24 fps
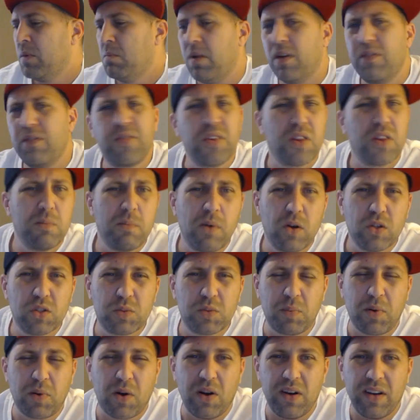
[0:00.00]
But for the
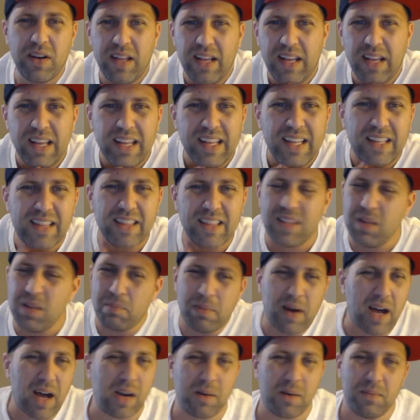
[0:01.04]
most part, the
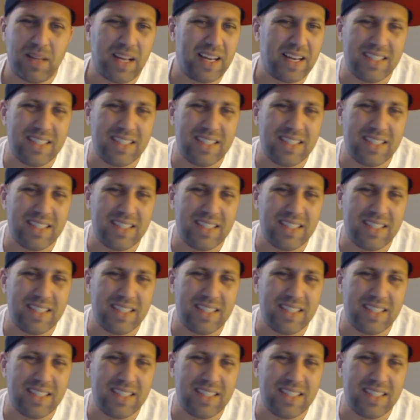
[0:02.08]
bottom